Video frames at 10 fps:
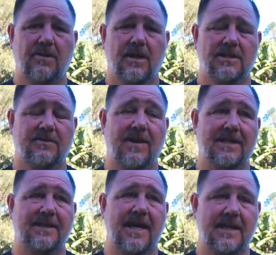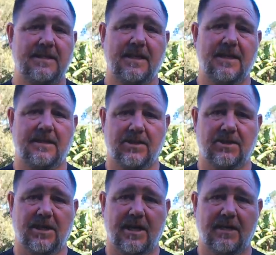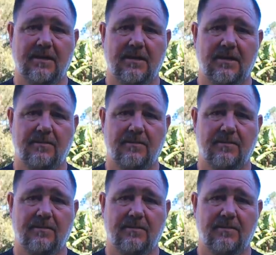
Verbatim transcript: grows fantastic in the shade,